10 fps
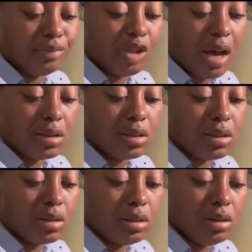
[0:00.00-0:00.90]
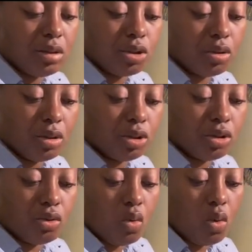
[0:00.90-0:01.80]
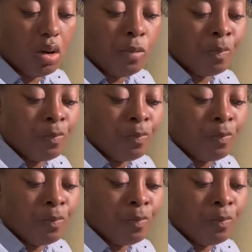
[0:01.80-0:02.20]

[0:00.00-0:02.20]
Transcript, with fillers: toxicity destruction or